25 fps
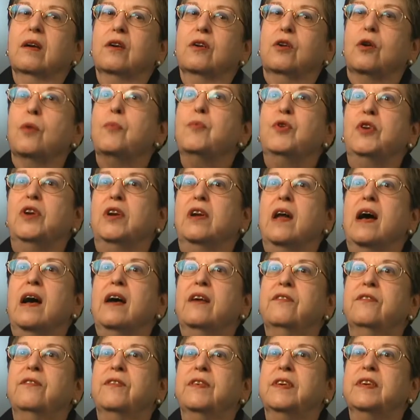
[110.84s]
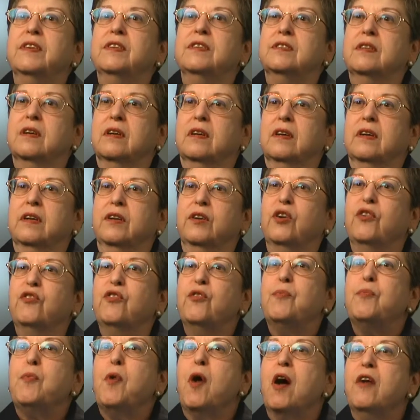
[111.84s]
Comunilife is a
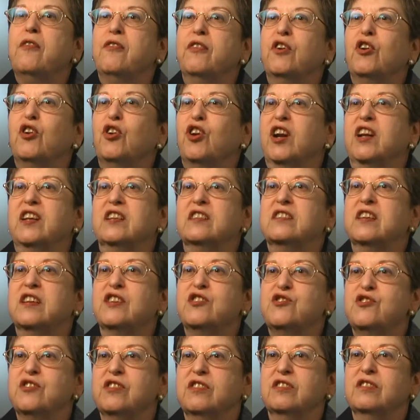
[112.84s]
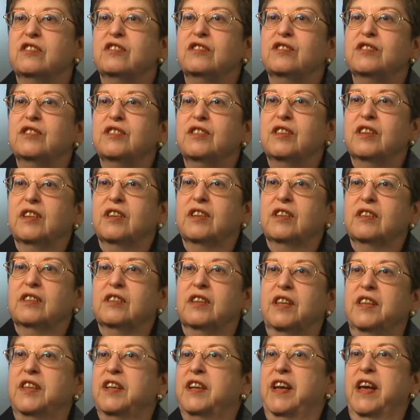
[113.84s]
not-for-profit organization
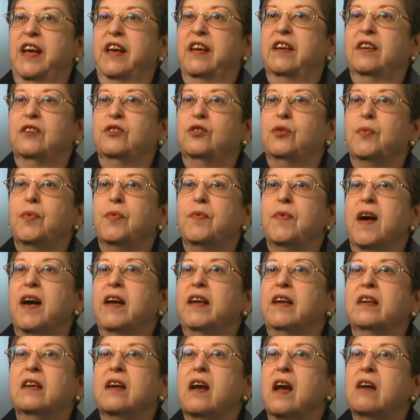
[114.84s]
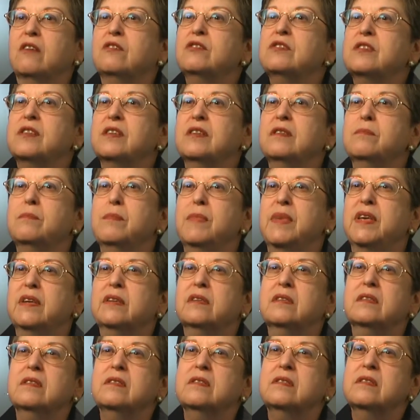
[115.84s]
dedicated to providing housing,
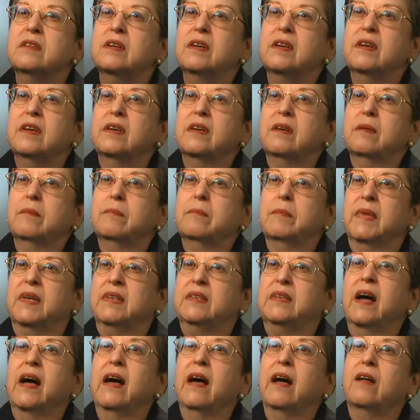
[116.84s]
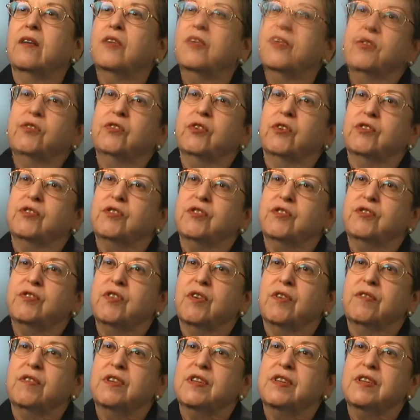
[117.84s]
meals, mental health, social
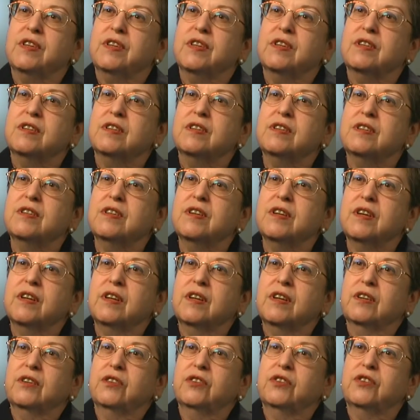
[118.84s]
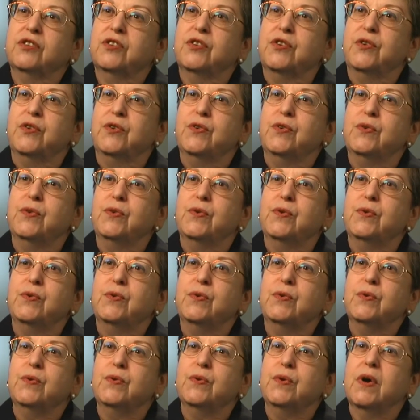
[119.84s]
services
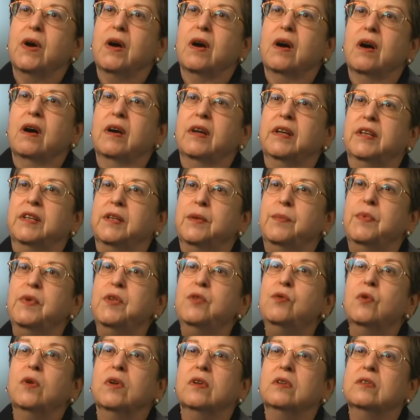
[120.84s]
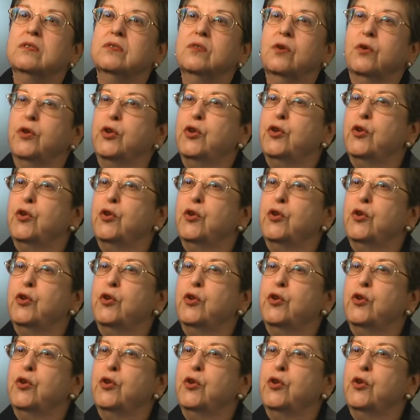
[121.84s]
to individuals or New